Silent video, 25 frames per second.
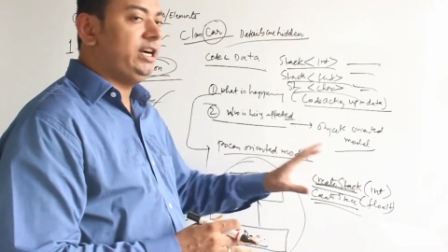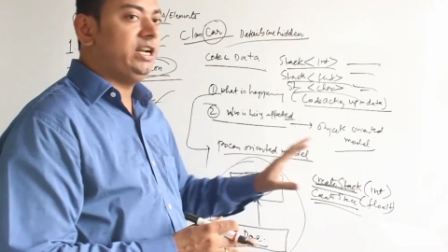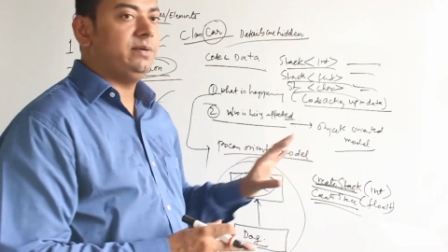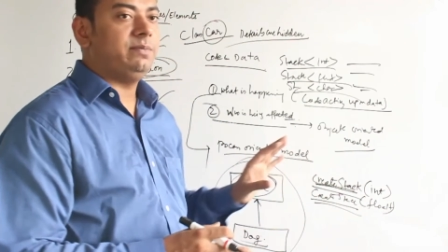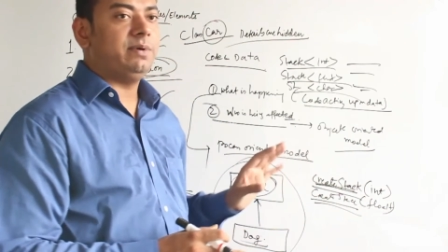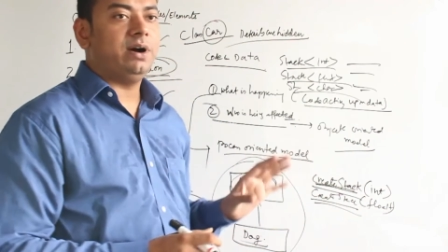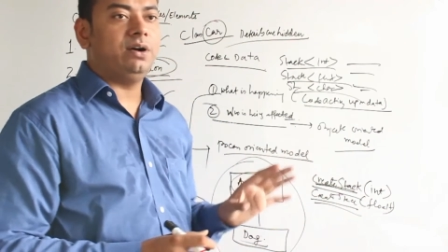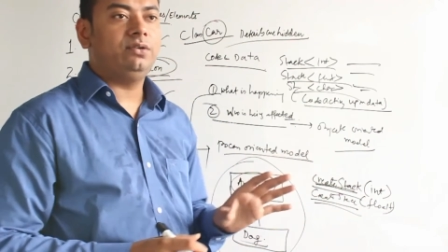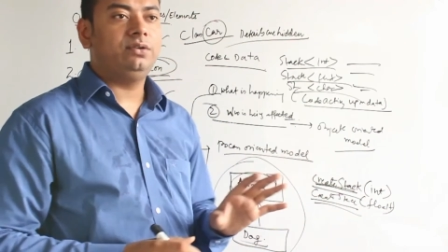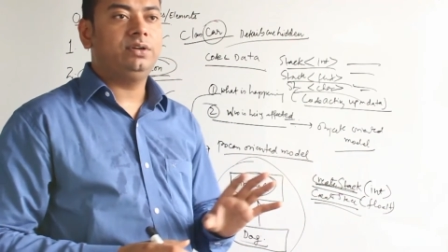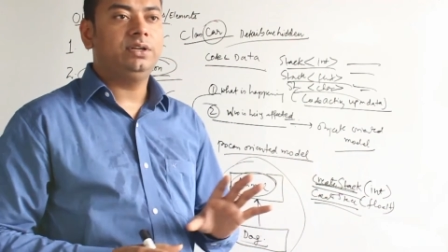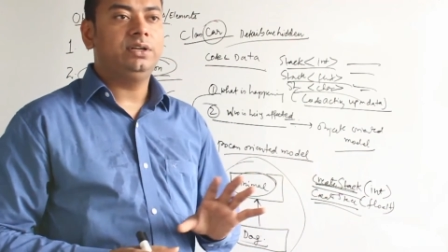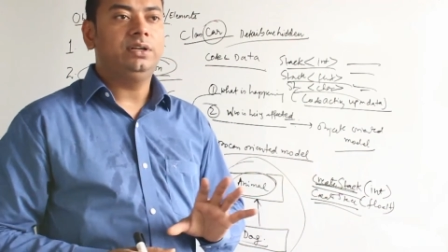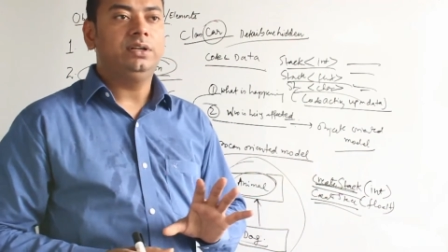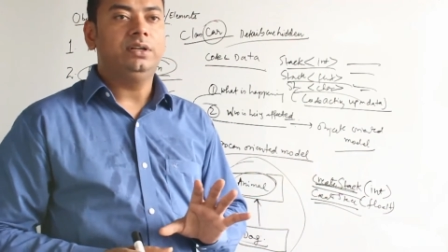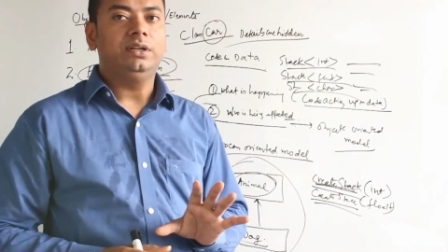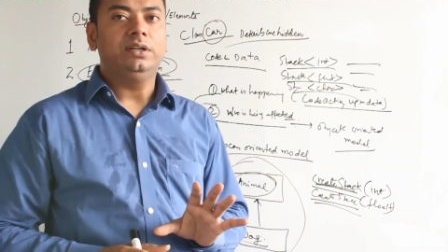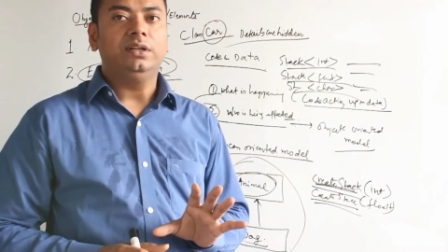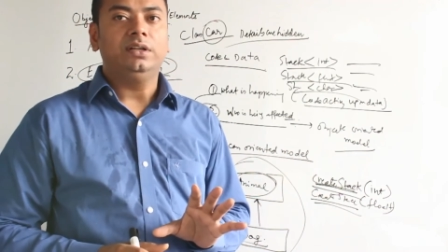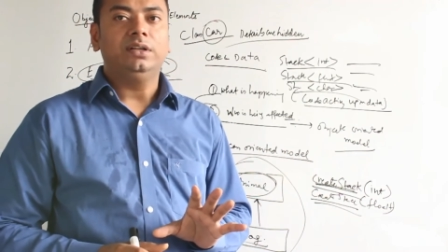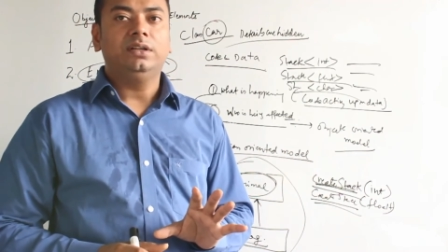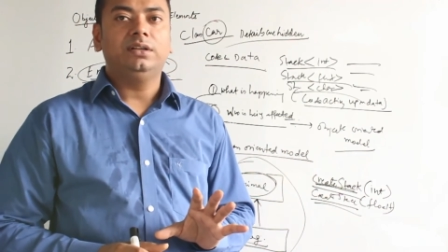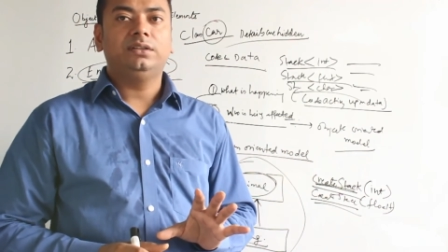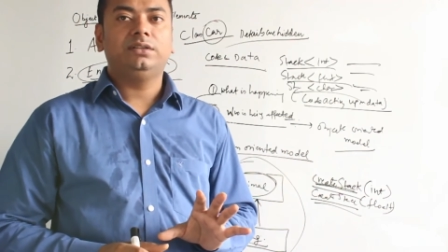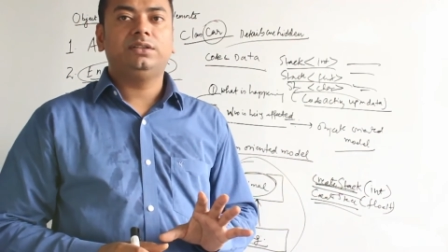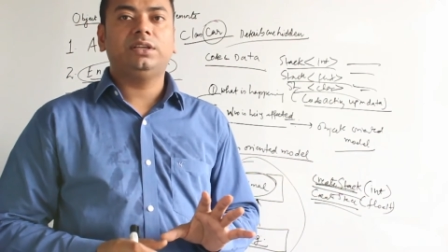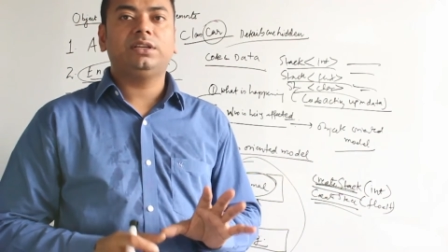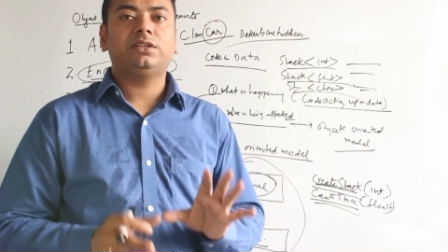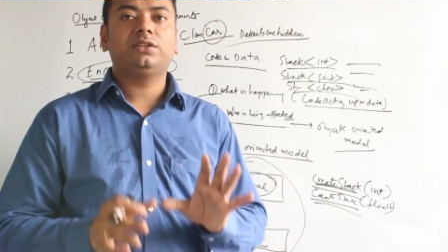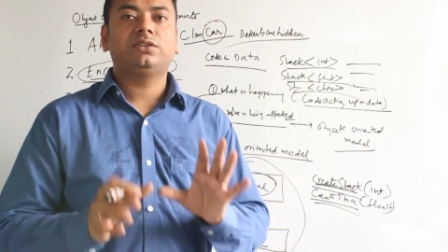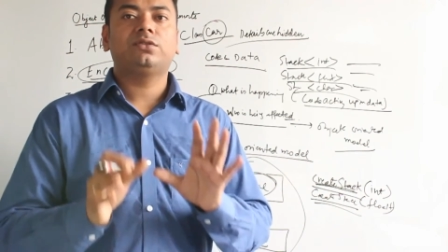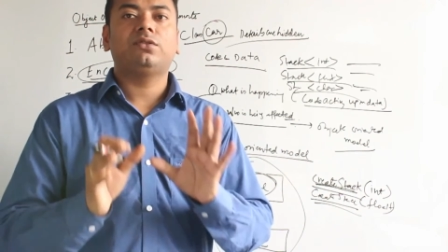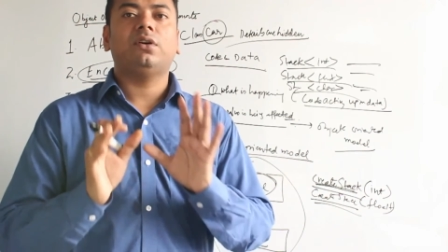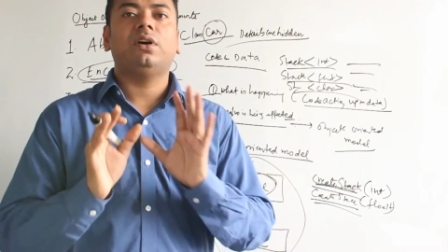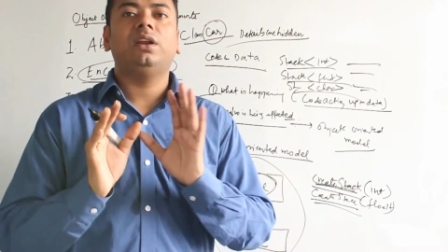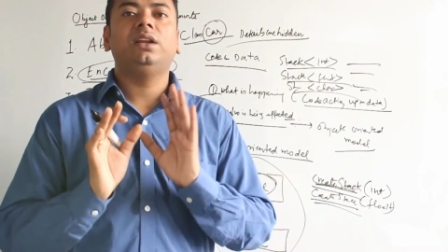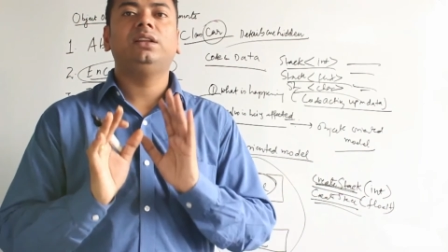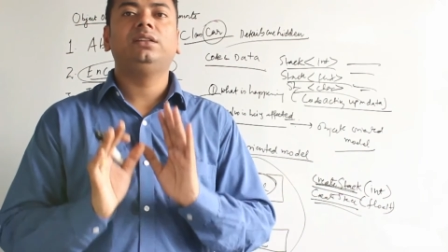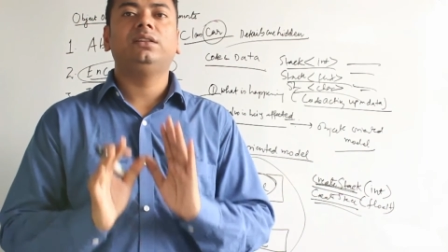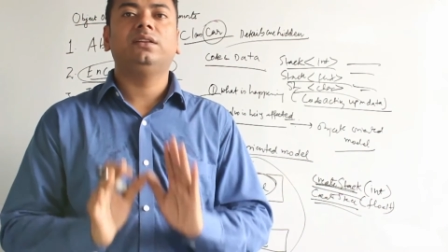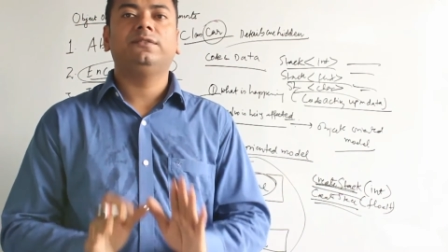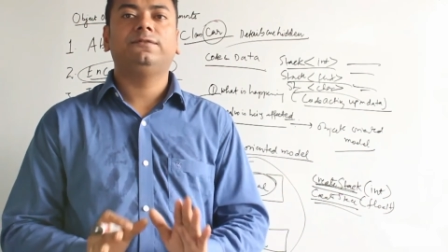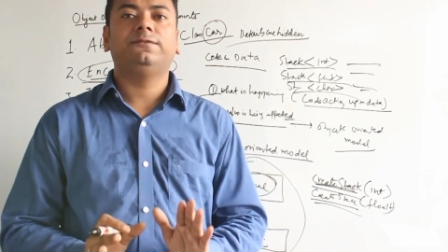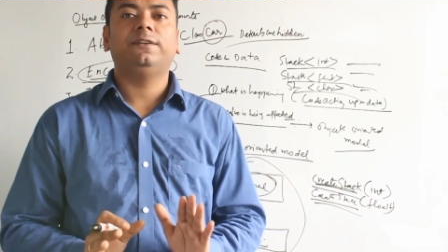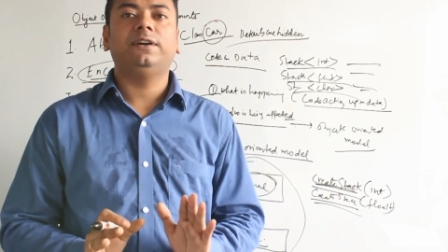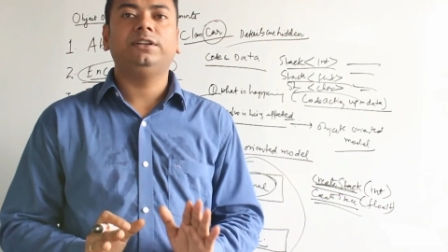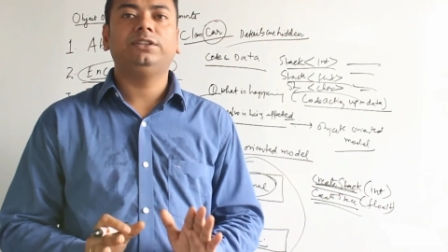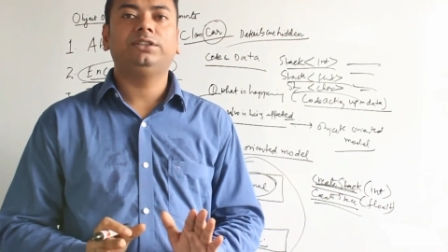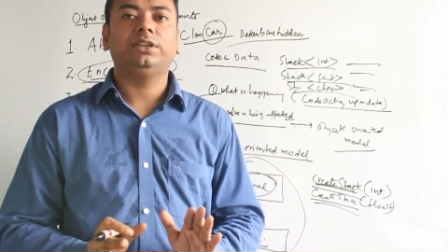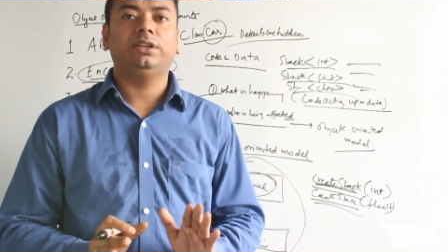about just calling the
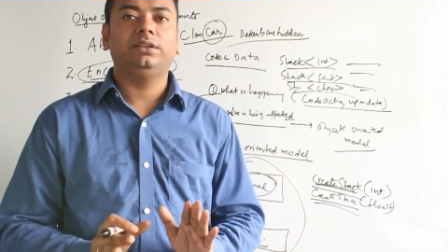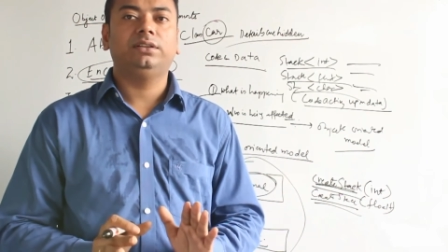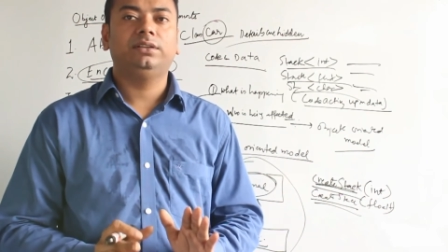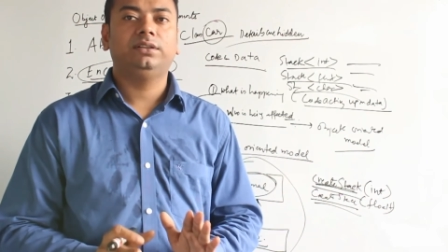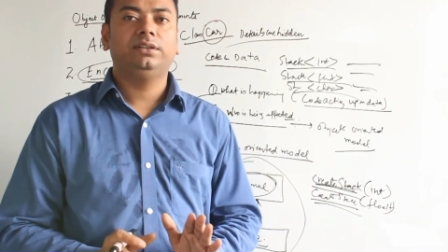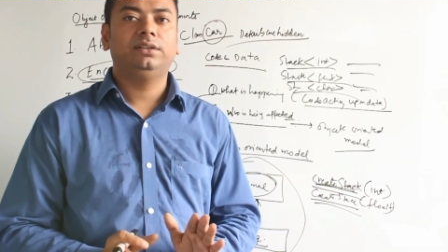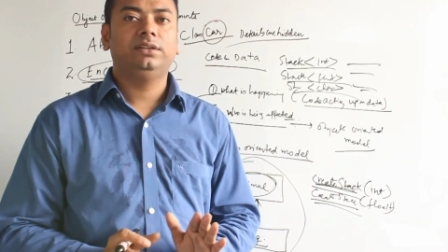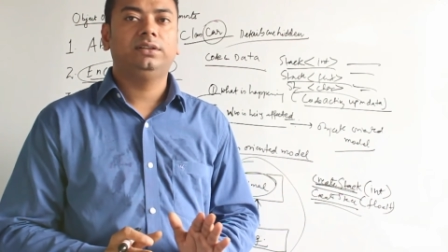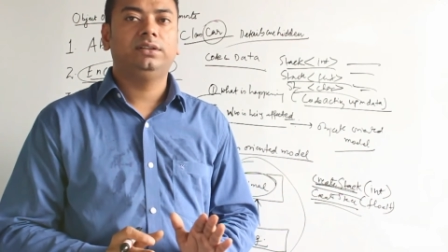function.